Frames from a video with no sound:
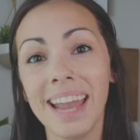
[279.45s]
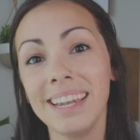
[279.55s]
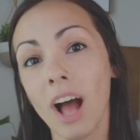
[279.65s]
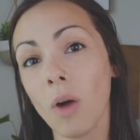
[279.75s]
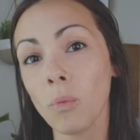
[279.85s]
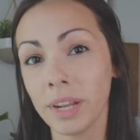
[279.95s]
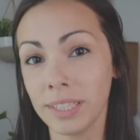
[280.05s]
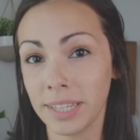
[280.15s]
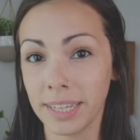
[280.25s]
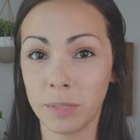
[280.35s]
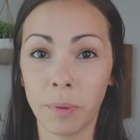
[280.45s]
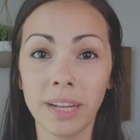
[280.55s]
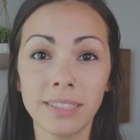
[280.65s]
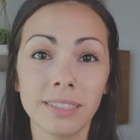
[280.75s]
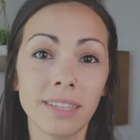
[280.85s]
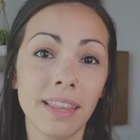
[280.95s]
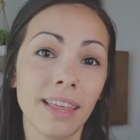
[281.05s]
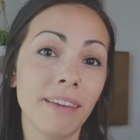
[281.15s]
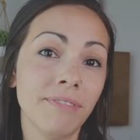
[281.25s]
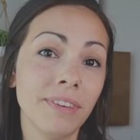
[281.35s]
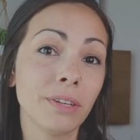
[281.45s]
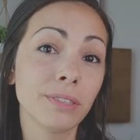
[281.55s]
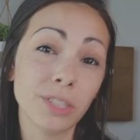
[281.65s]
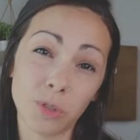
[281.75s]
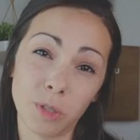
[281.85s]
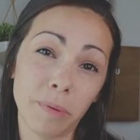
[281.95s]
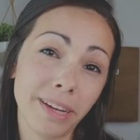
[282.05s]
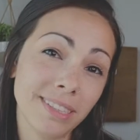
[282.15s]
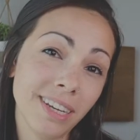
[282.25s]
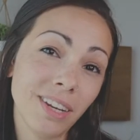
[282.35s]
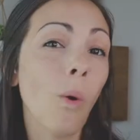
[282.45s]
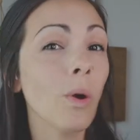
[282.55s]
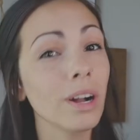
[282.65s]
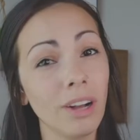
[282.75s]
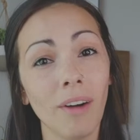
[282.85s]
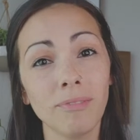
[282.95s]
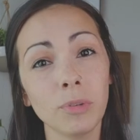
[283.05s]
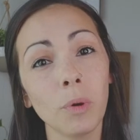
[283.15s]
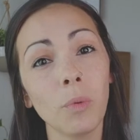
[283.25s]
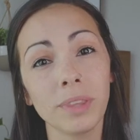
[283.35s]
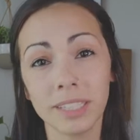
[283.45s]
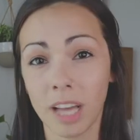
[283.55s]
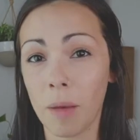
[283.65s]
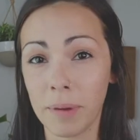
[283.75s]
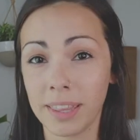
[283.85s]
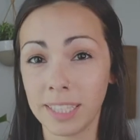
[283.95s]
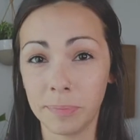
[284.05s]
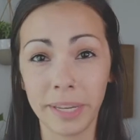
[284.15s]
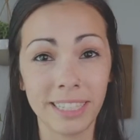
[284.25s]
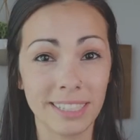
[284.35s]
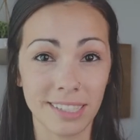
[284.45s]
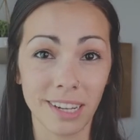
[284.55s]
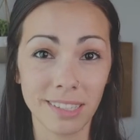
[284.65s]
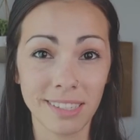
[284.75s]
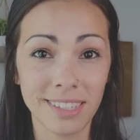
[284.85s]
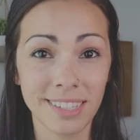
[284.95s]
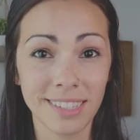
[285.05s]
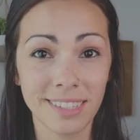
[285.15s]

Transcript: and not wanting to express that they feel disrespected or uncomfortable with the topic that's being discussed.